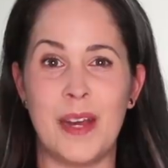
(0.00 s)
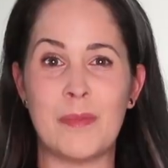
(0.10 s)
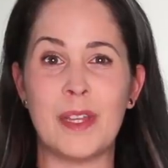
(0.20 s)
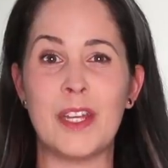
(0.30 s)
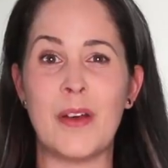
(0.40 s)

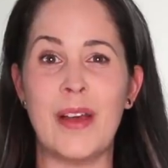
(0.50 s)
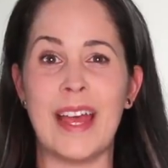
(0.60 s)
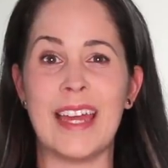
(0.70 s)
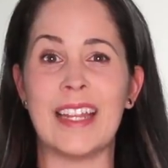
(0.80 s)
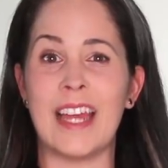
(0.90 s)
I'm gonna go
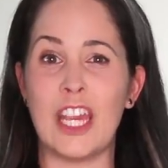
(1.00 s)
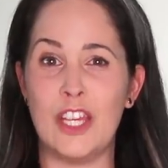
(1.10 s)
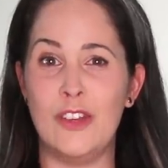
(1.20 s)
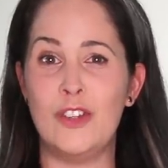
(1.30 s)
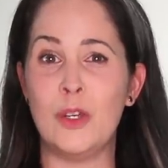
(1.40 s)
ahead and let
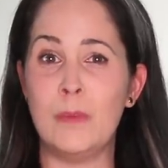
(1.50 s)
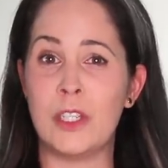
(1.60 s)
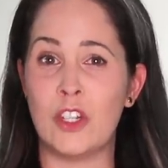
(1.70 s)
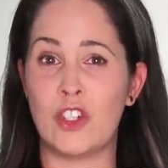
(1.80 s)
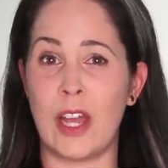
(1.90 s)
YouTube
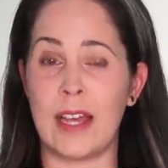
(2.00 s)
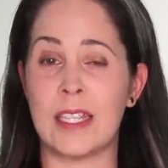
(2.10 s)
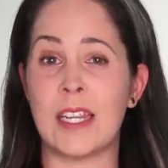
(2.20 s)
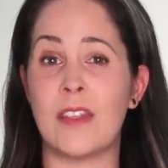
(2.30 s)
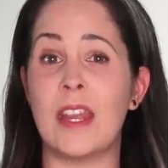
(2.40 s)

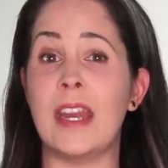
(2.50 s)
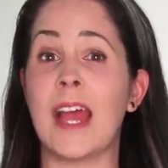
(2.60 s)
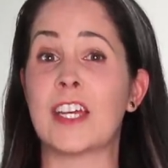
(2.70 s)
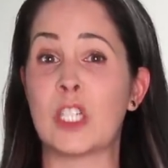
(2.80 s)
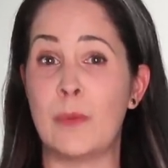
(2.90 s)
suggest the
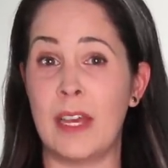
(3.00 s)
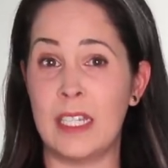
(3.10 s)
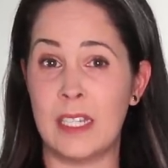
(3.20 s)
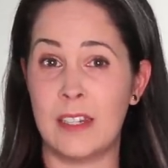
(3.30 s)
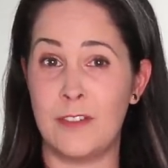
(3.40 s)
next
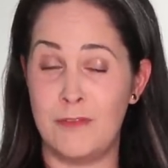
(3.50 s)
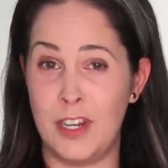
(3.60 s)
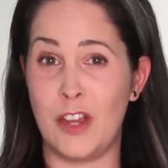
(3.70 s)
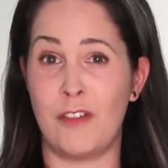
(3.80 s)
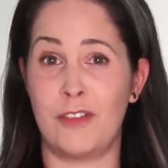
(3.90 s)
best
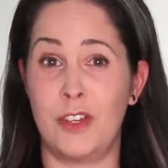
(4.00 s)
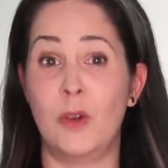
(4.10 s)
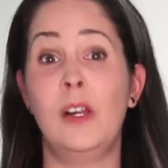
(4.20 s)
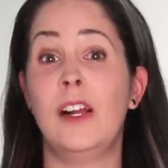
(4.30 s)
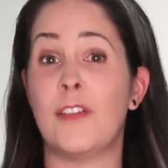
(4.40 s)
video for
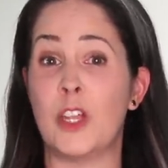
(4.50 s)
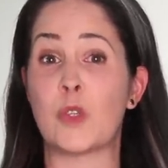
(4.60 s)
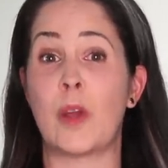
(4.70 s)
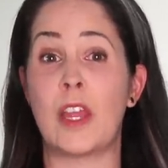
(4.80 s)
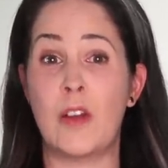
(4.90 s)
you
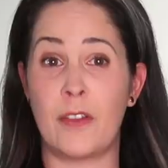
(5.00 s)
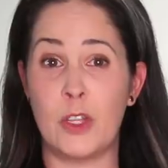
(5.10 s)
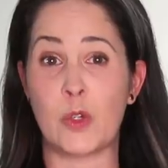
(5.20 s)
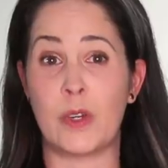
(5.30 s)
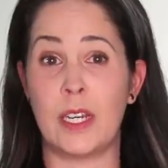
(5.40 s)
that's right here on the
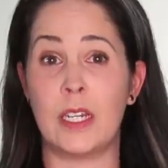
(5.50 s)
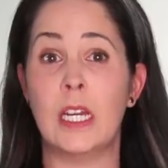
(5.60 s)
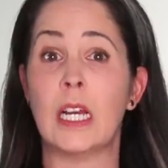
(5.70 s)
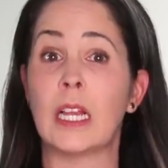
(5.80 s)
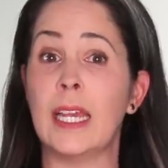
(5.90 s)
screen.
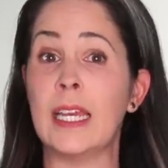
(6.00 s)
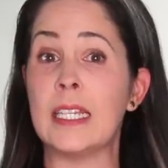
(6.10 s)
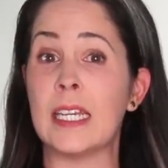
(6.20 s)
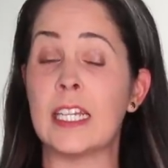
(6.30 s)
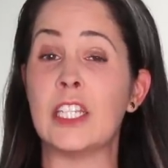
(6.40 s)
Click it
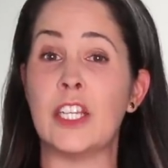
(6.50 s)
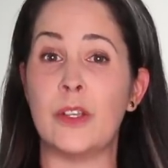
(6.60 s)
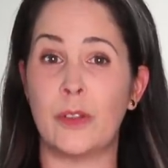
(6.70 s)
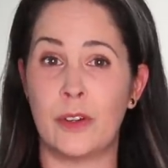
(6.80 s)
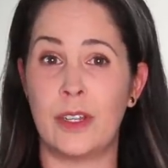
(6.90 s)
to
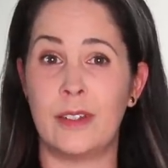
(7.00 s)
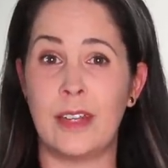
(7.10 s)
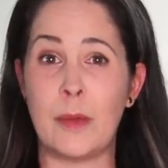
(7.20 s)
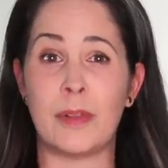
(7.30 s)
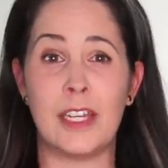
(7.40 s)
continue learning
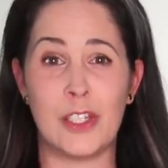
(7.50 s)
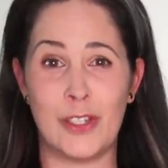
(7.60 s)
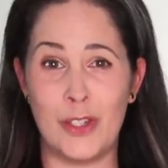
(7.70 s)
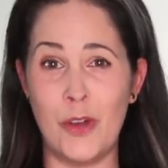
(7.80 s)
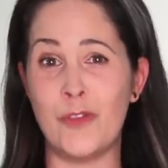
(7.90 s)
and please
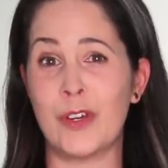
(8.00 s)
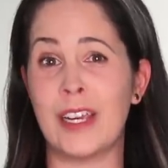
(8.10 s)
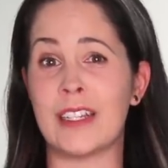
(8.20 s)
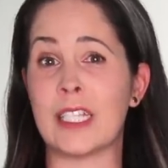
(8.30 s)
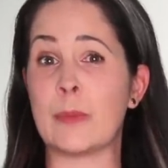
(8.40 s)
don't
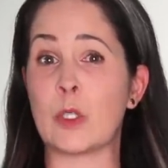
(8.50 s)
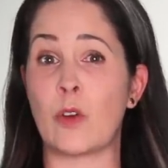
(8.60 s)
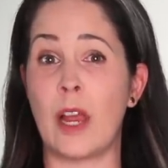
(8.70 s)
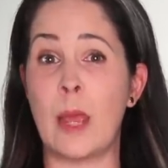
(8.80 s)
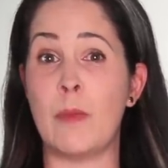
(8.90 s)
forget to
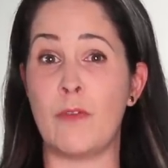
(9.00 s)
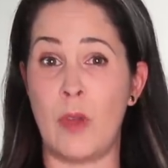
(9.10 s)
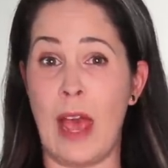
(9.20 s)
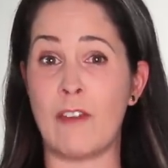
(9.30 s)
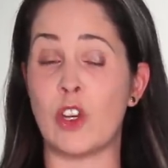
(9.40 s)
subscribe if you
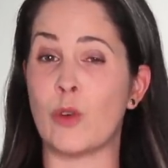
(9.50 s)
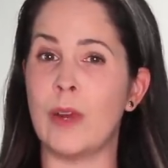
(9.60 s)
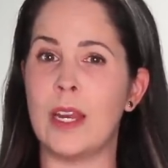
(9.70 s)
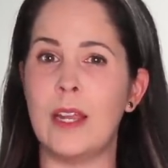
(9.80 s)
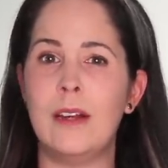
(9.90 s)
haven't
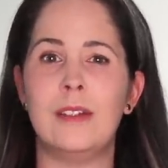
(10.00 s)
already.